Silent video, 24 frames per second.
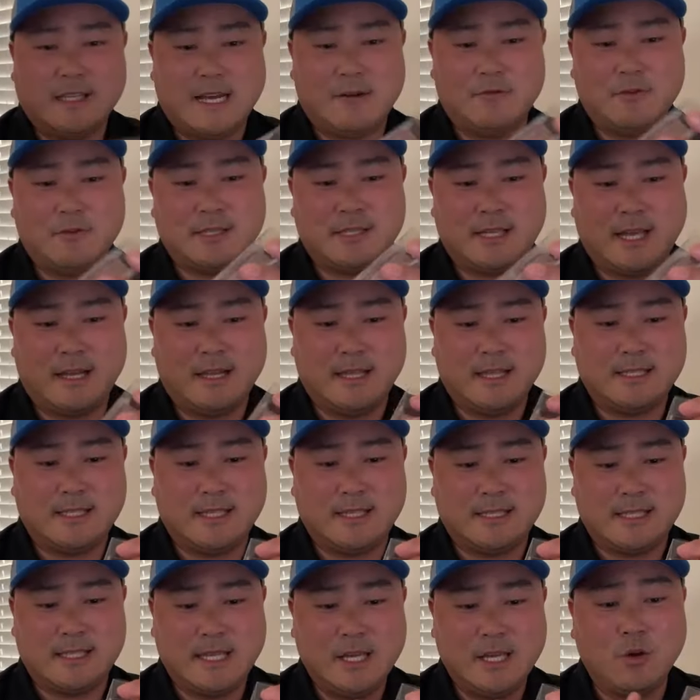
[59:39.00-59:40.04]
I would say this
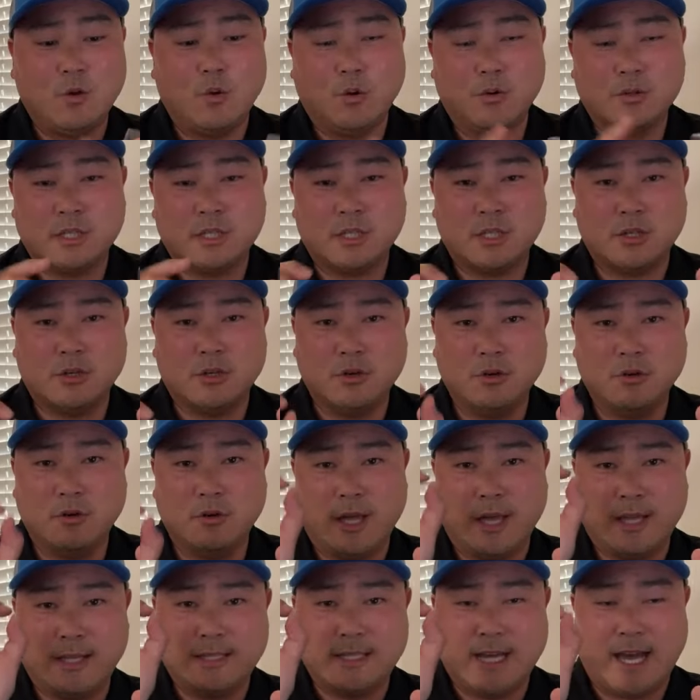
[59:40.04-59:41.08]
is equal
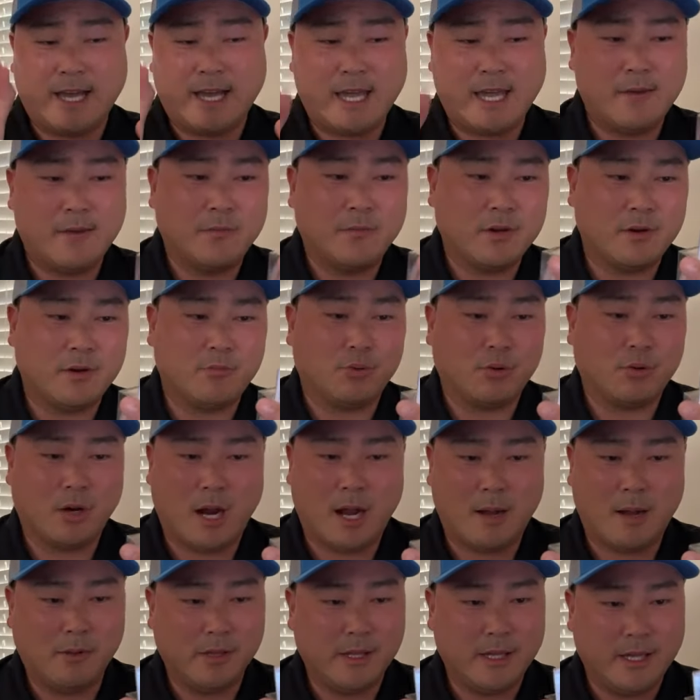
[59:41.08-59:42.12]
to in diameter
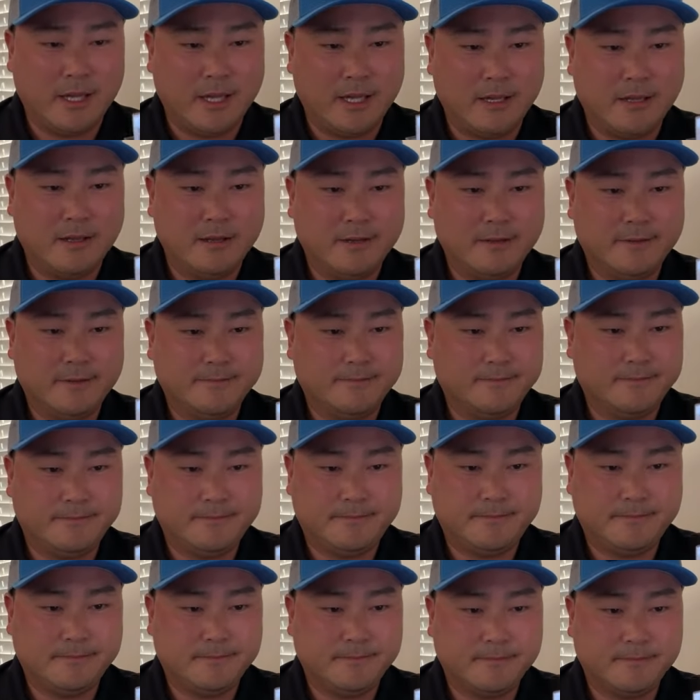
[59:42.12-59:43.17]
probably
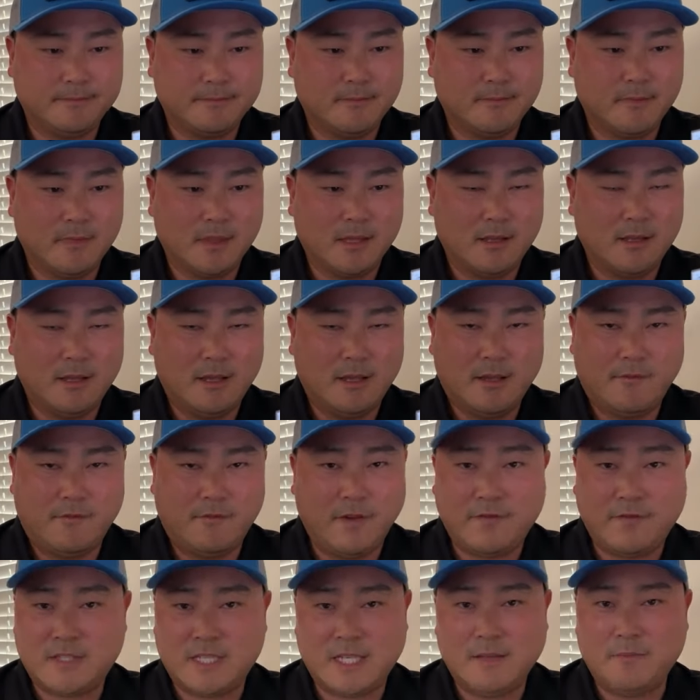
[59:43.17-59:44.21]

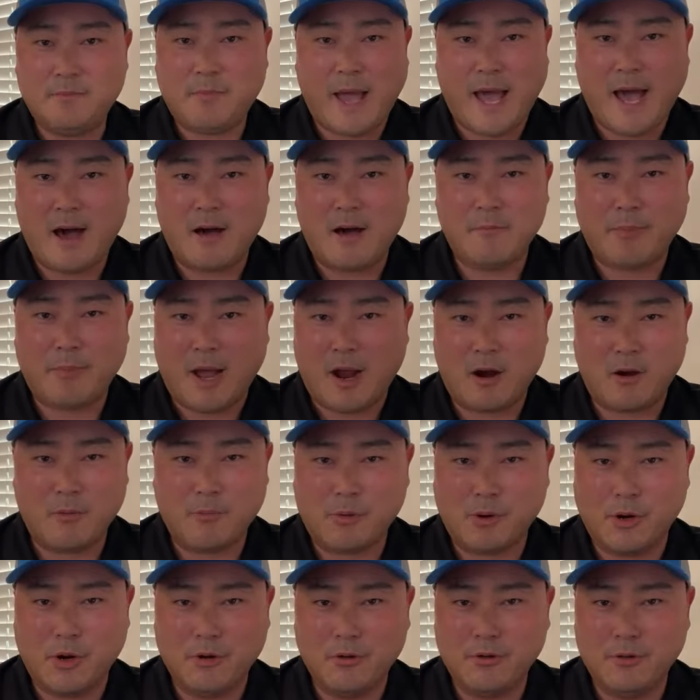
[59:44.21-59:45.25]
15 pound Power
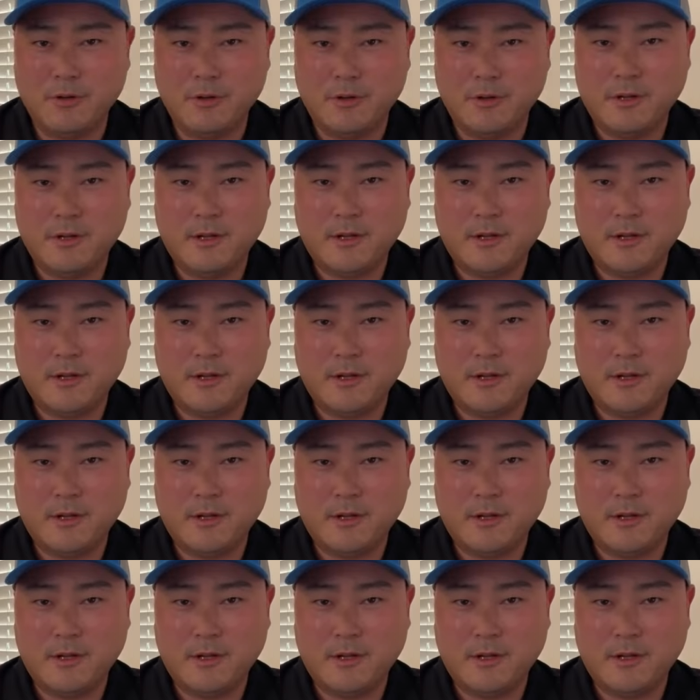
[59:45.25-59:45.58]
Pro.